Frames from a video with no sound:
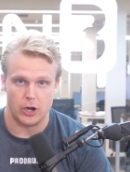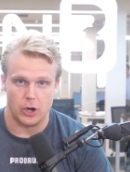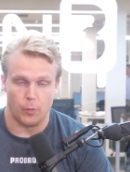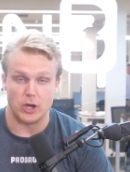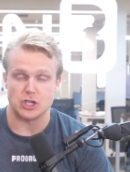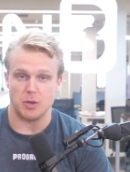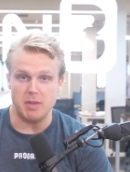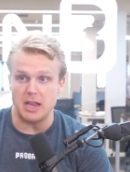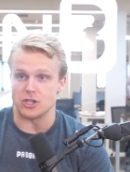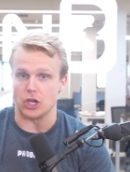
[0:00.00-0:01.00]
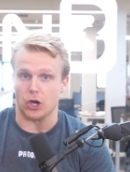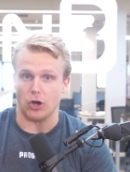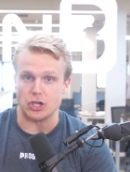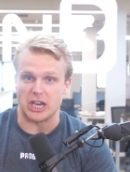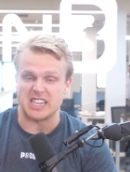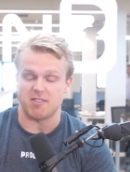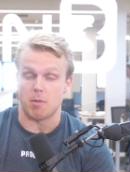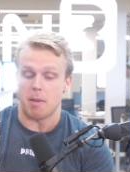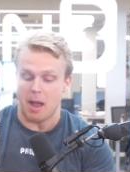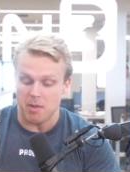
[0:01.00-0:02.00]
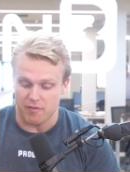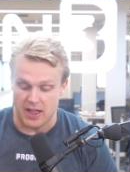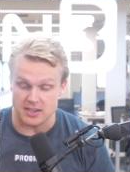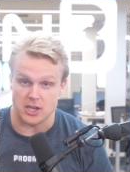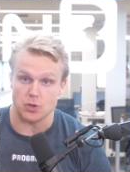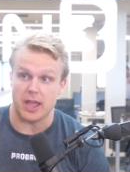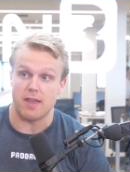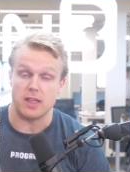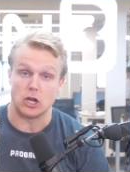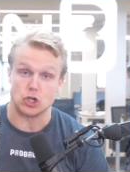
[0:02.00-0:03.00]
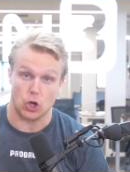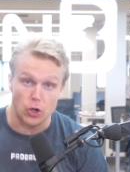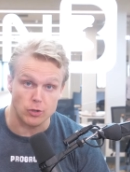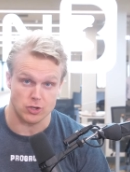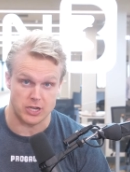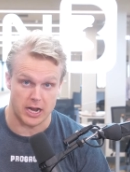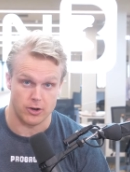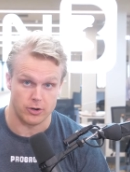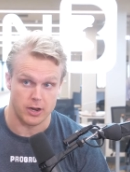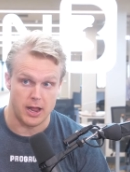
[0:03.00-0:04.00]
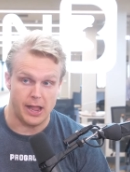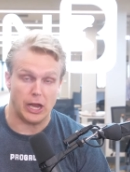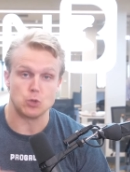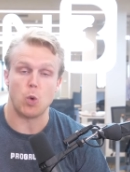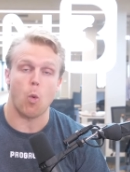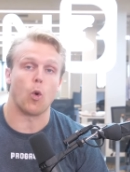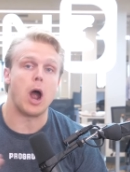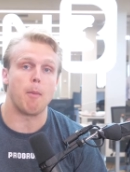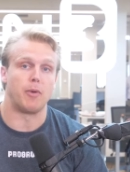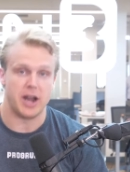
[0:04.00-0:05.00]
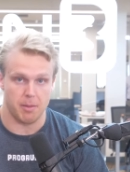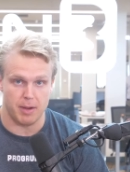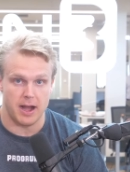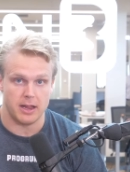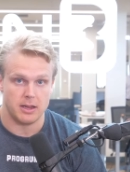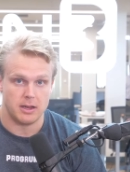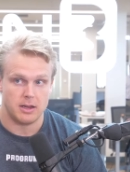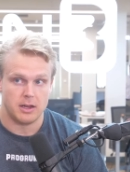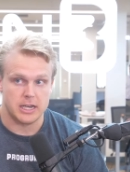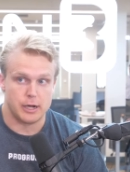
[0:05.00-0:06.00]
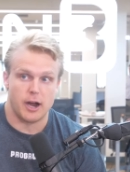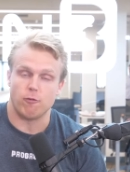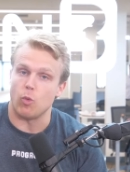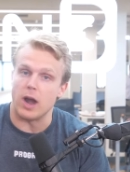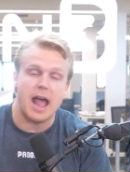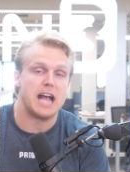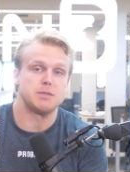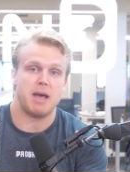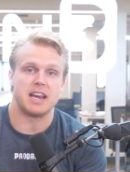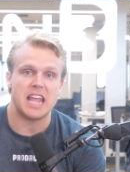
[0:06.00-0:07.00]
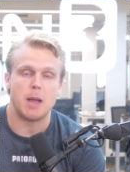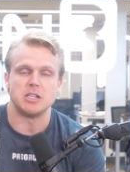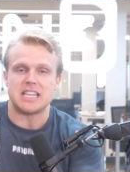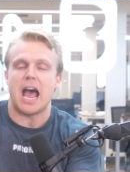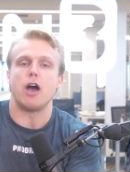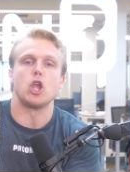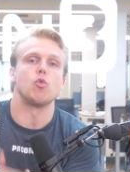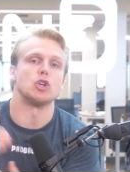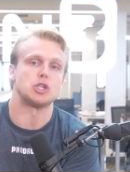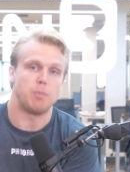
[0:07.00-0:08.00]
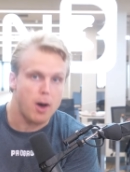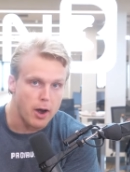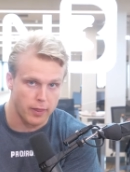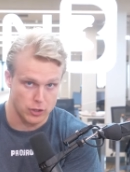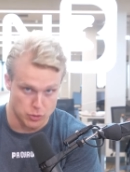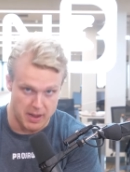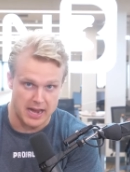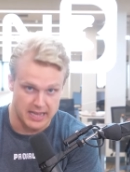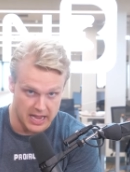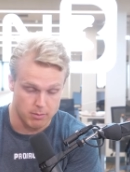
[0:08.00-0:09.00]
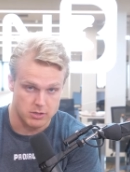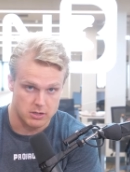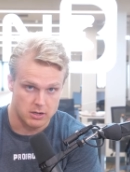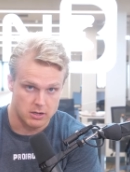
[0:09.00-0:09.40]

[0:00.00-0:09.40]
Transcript: which to me is encouraging because if I'm a Miami fan, it says, okay, the internal standard is what we're operating by. Now, everyone has bad games. It's how you respond to those bad games